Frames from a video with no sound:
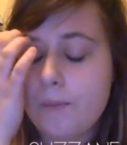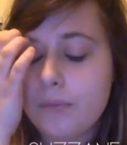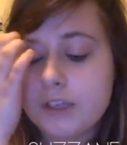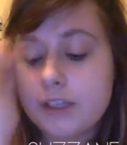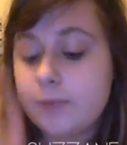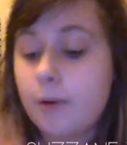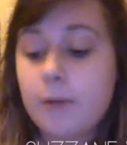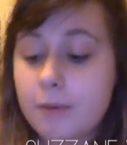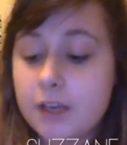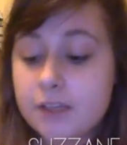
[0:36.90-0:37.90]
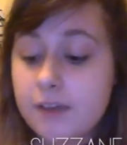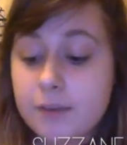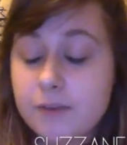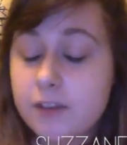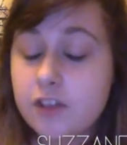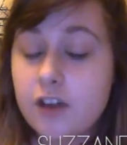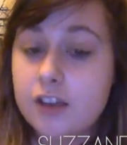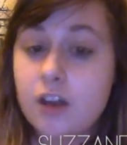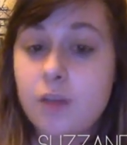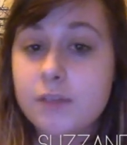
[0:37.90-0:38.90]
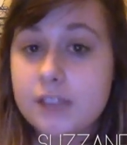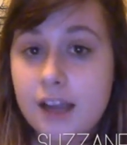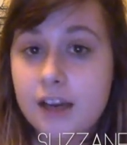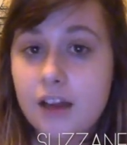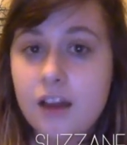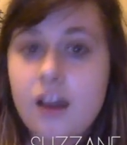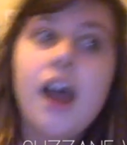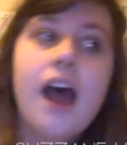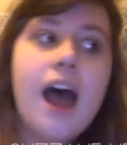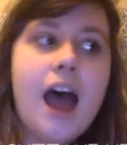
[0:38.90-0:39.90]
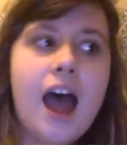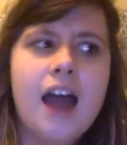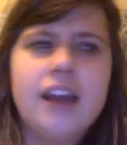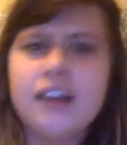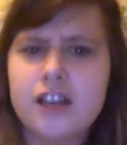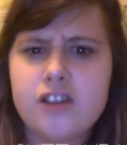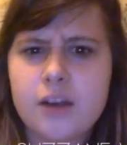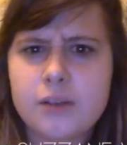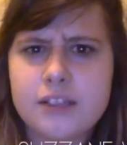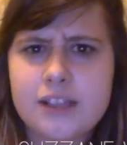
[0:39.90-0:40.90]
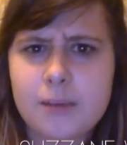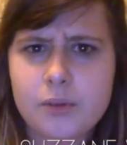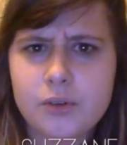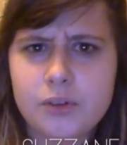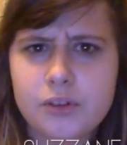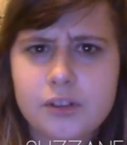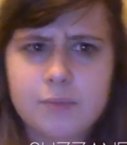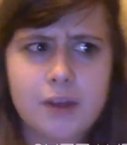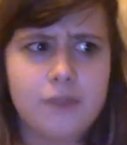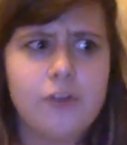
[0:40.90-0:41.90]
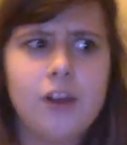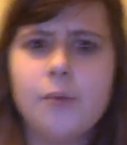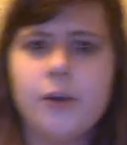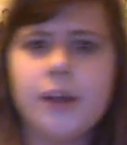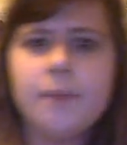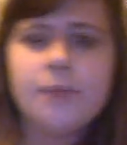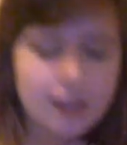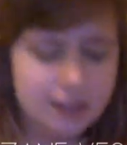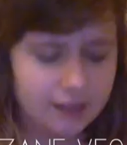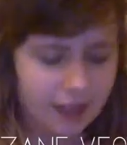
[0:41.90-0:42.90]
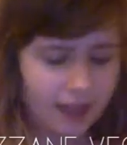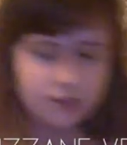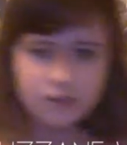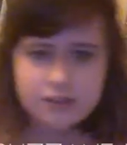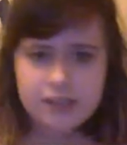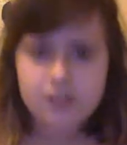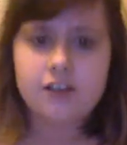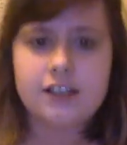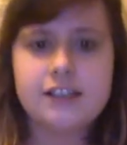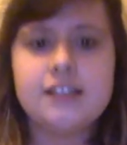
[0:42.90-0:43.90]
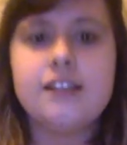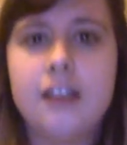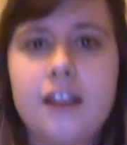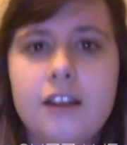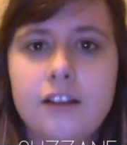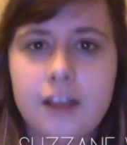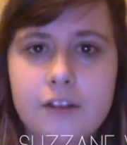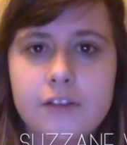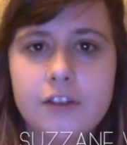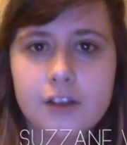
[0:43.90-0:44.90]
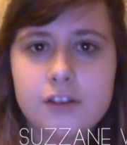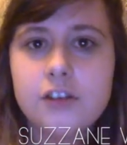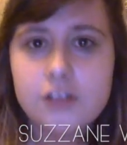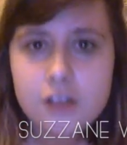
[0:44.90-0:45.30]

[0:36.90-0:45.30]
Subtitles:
She's probably most famous for the track Tom's Diner, and that track was sampled by Fall Out Boy in their song Centuries. It's the little like riff that goes they